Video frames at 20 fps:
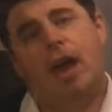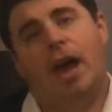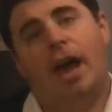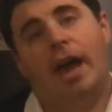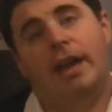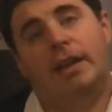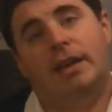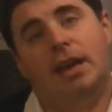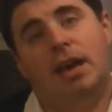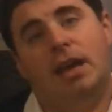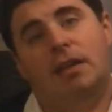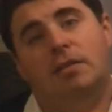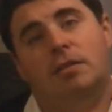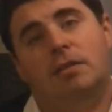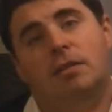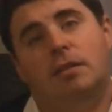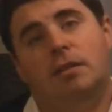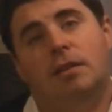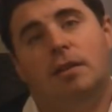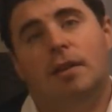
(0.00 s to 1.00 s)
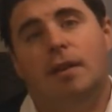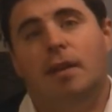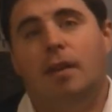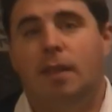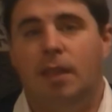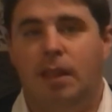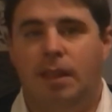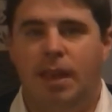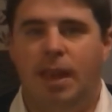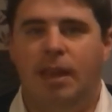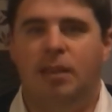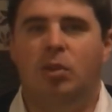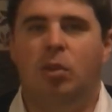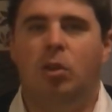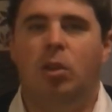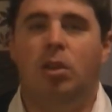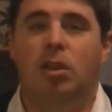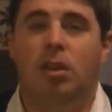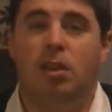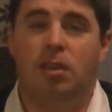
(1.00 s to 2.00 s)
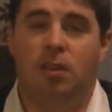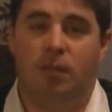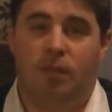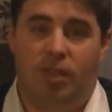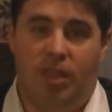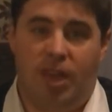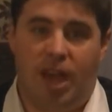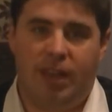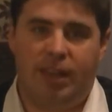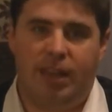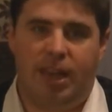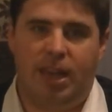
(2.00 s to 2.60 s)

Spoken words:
And yet, the technologies of that